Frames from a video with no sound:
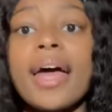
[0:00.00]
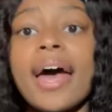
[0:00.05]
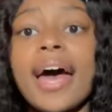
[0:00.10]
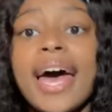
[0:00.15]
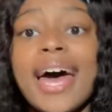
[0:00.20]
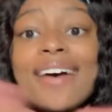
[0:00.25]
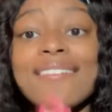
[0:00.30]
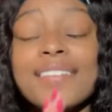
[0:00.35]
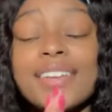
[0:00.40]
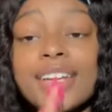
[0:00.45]
I
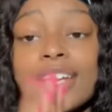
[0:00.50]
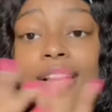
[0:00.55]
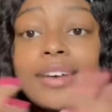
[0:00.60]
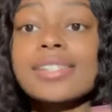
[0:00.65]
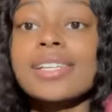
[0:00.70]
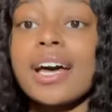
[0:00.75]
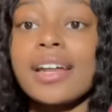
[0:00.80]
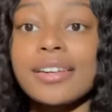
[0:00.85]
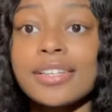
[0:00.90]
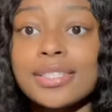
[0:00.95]
have
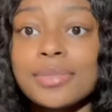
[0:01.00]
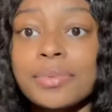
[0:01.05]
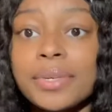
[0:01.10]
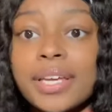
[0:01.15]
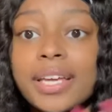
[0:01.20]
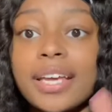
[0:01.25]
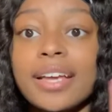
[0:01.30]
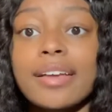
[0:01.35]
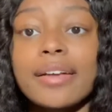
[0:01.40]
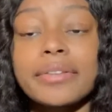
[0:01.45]
videos on this
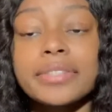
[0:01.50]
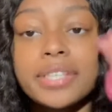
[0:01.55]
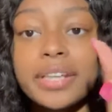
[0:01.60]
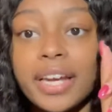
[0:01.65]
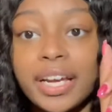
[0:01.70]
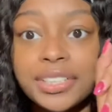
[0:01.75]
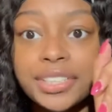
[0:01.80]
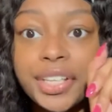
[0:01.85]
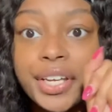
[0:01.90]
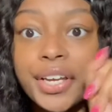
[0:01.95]
wig,
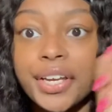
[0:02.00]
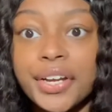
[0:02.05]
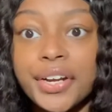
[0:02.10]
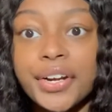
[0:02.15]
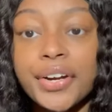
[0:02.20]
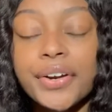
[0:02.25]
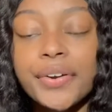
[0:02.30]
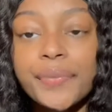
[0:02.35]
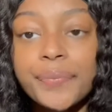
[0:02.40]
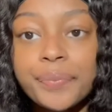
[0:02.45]
Tinashe
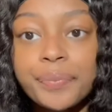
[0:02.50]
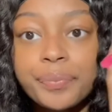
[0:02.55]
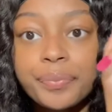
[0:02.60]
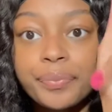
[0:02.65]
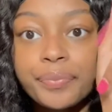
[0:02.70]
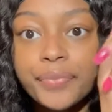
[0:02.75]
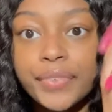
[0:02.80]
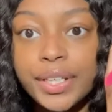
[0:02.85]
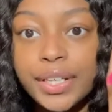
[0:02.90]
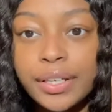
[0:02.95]
hair
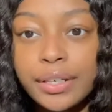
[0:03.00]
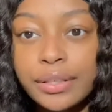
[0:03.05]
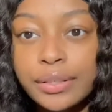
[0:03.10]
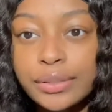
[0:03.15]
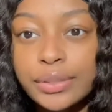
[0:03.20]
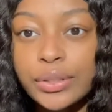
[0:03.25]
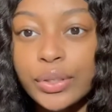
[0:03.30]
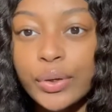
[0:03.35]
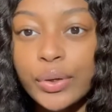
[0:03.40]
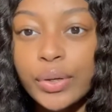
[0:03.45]

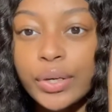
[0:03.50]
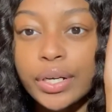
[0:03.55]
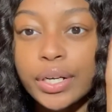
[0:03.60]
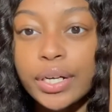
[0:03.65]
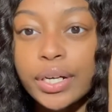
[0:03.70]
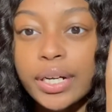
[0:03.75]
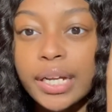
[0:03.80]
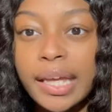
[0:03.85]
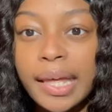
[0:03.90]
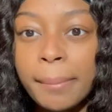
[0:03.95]
videos
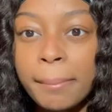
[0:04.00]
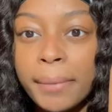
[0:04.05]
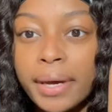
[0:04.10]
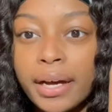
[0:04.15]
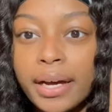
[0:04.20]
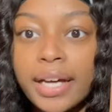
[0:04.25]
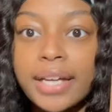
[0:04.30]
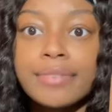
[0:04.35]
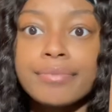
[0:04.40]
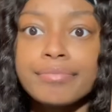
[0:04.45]
are in
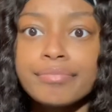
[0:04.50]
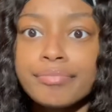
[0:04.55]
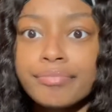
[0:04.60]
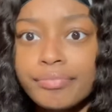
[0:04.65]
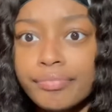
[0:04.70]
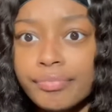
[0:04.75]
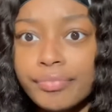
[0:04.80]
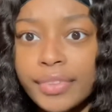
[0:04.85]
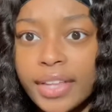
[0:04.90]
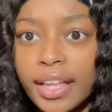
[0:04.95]
my
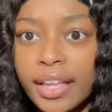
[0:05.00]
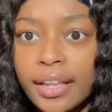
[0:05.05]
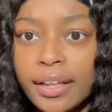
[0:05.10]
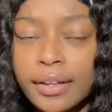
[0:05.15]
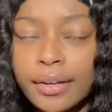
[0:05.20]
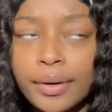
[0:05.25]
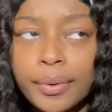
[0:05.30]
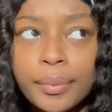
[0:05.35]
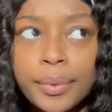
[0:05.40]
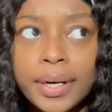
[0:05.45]

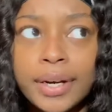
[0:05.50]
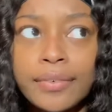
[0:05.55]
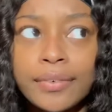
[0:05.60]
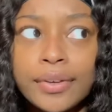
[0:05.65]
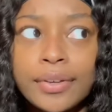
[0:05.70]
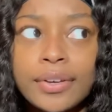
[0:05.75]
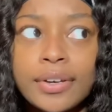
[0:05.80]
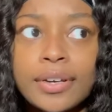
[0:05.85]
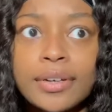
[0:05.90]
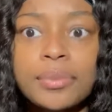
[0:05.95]
thing or whatever,
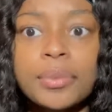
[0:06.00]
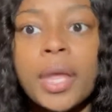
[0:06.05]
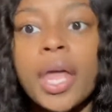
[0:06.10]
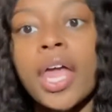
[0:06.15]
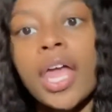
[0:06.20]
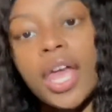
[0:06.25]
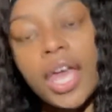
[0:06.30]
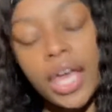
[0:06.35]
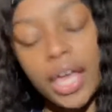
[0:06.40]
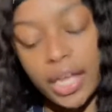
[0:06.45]
you know.
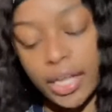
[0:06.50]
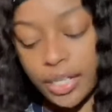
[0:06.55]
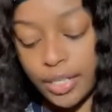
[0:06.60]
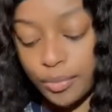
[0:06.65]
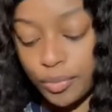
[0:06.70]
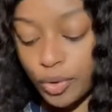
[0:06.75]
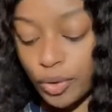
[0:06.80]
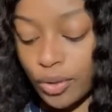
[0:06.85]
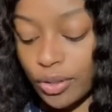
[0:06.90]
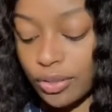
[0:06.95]

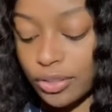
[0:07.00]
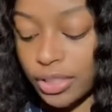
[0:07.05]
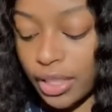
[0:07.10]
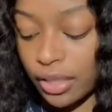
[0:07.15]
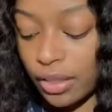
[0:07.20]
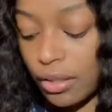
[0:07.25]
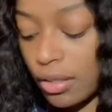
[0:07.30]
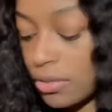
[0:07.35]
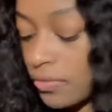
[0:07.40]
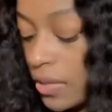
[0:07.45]
You can go
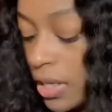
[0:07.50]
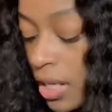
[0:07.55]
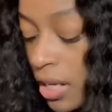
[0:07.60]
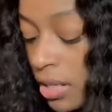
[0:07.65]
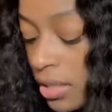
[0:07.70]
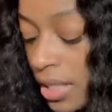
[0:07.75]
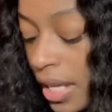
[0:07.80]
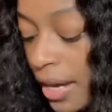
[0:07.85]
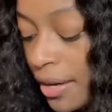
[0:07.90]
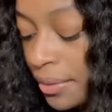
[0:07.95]
check those
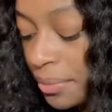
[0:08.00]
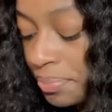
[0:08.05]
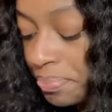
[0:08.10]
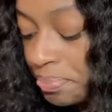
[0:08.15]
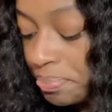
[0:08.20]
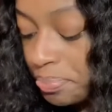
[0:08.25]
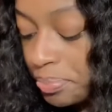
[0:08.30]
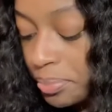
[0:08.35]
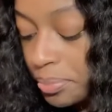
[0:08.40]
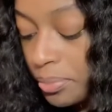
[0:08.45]
videos out.
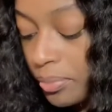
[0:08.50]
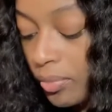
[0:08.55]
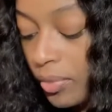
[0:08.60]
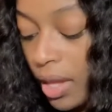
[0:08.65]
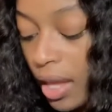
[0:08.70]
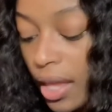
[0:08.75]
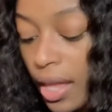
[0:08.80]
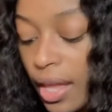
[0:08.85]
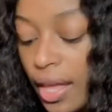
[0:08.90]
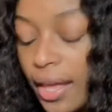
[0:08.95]

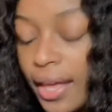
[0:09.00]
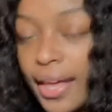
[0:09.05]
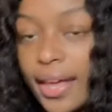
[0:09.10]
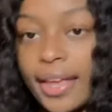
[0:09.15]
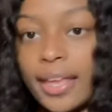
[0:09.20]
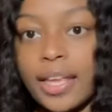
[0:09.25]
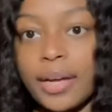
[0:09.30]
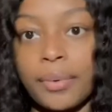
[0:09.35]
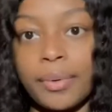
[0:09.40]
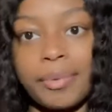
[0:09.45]

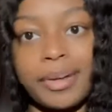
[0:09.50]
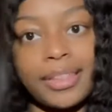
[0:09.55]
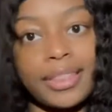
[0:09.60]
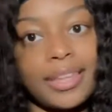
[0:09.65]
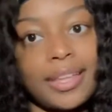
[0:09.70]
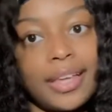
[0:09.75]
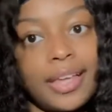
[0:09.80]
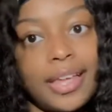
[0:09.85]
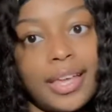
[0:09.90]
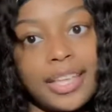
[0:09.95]
And yeah, we about
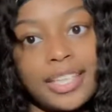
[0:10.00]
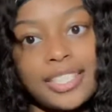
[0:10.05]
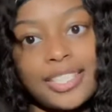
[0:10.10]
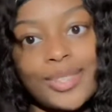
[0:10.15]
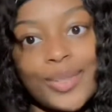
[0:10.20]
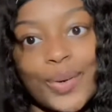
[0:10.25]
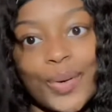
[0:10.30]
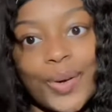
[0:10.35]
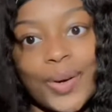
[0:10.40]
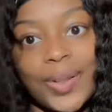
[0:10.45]
to
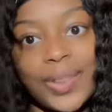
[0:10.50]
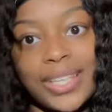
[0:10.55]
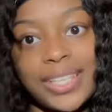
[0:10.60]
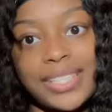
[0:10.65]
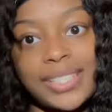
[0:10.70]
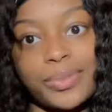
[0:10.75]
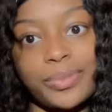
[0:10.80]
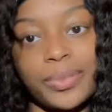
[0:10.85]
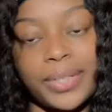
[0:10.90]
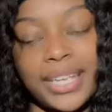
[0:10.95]
install
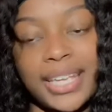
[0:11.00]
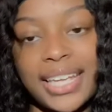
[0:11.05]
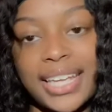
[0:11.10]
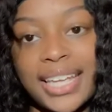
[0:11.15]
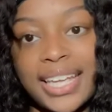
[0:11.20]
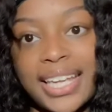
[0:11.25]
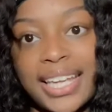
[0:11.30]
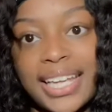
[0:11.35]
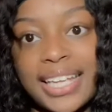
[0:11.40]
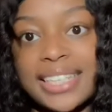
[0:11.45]
this
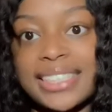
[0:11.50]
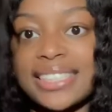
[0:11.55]
wig.